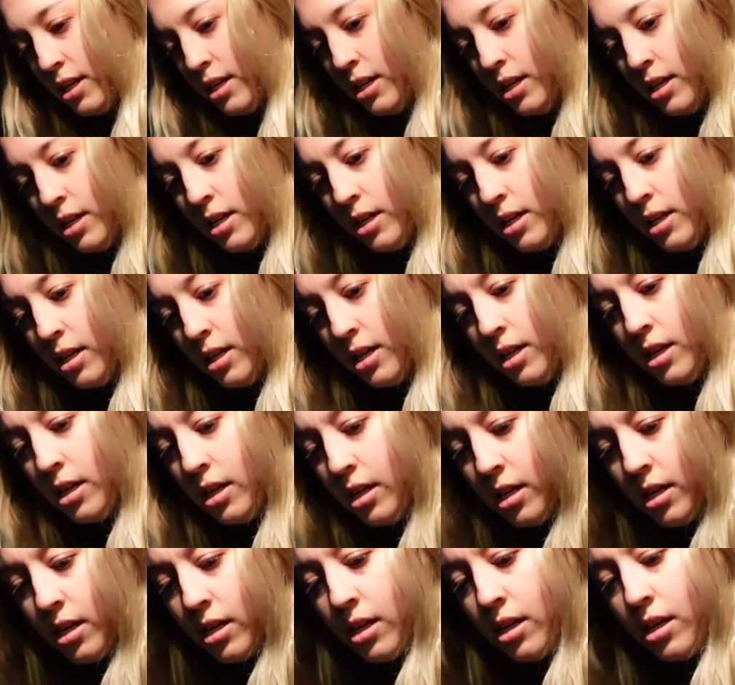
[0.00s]

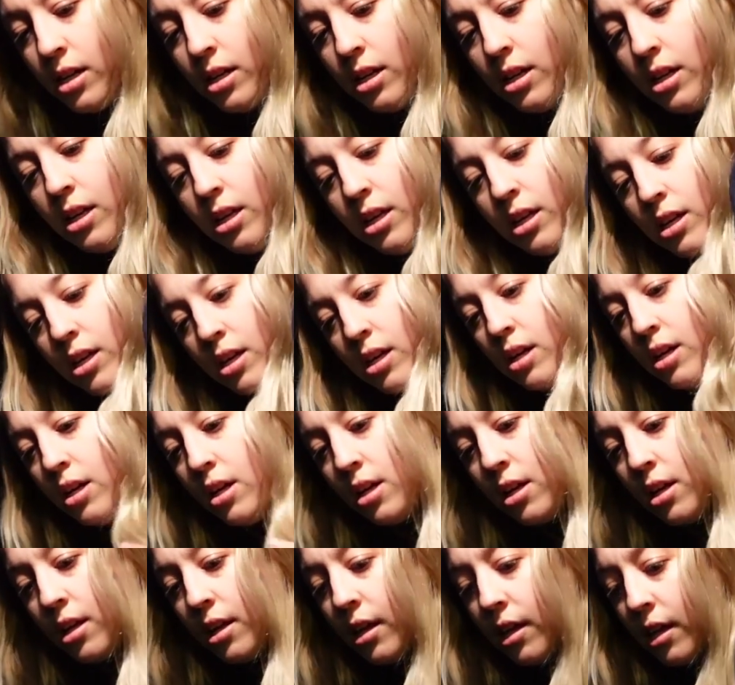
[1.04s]

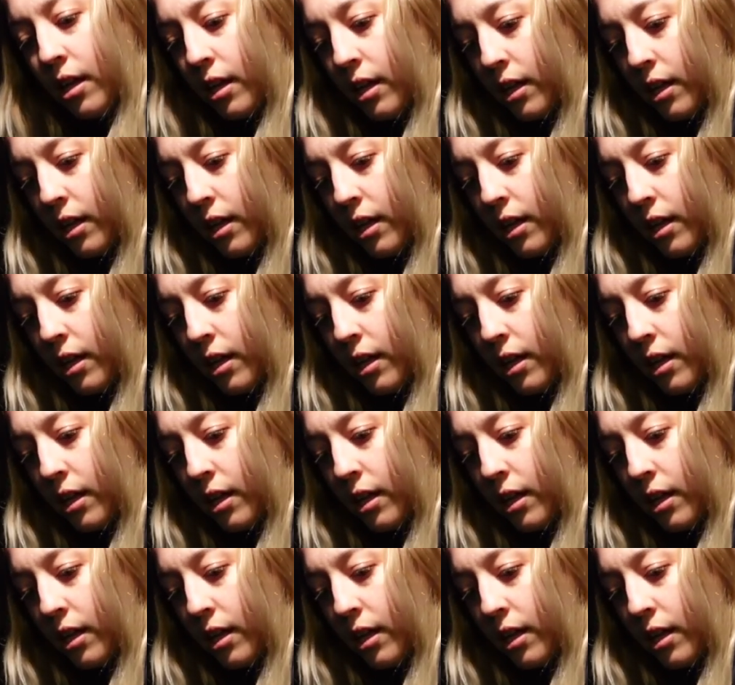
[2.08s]
Nobody speaks.